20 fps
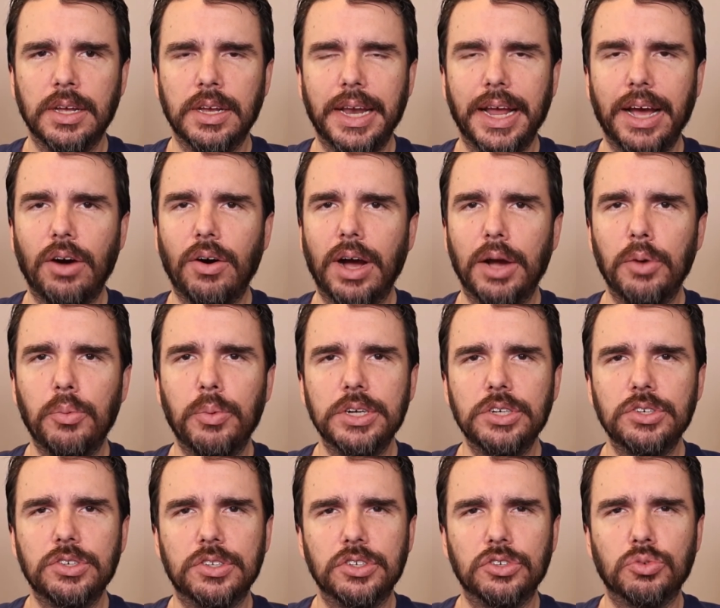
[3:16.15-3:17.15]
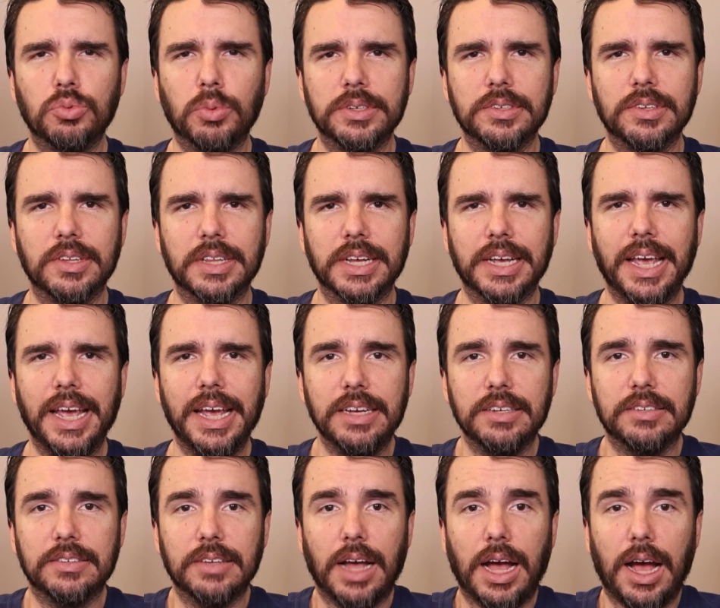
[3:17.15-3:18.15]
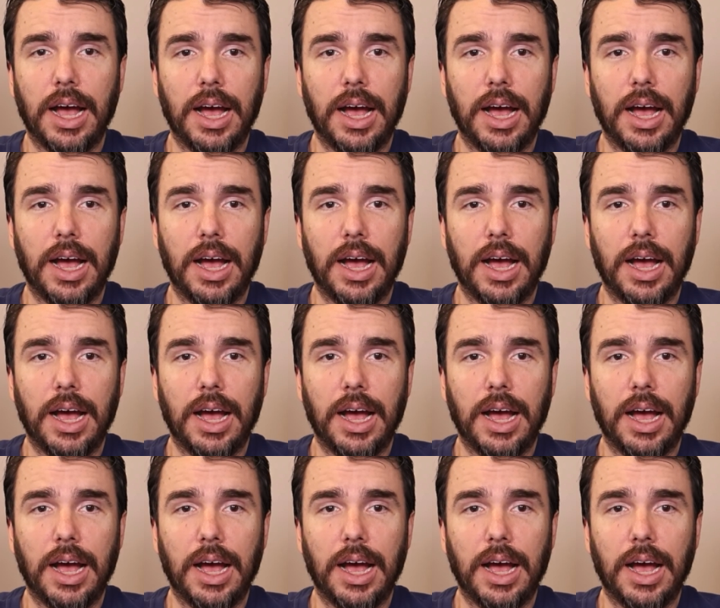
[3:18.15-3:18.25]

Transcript: Now, I wish this wasn't the case.